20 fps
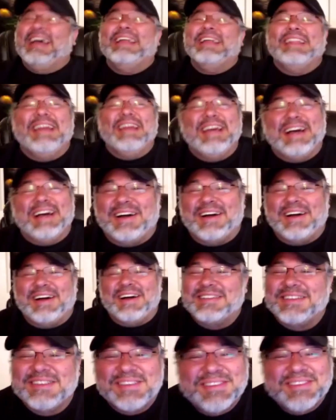They are,
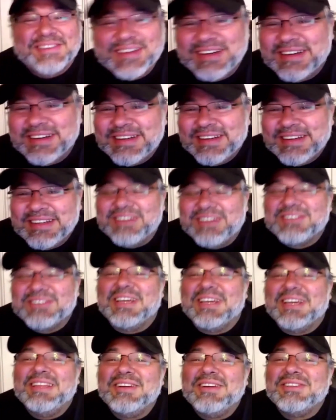dude. There's
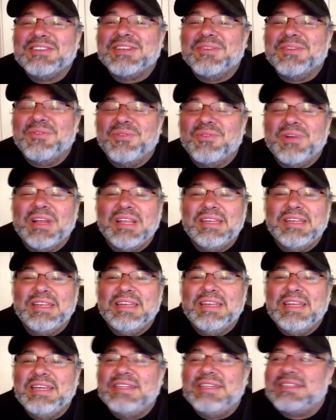a really
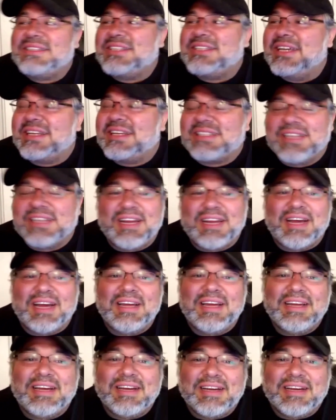neat chick that
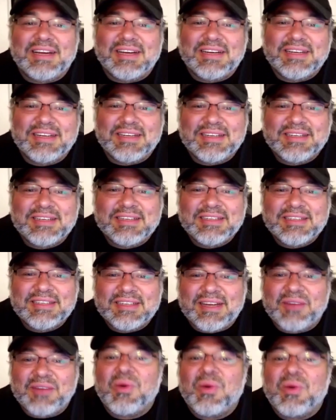I
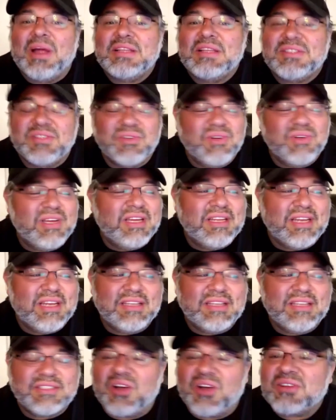write to, and
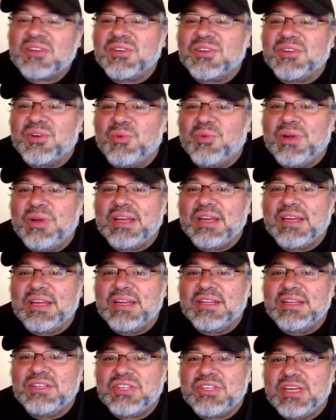I talk to her when I get
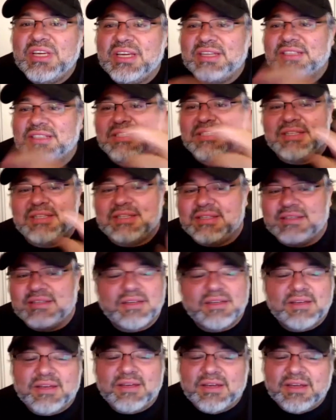a chance. And,
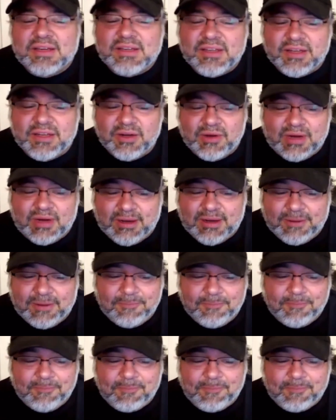you know,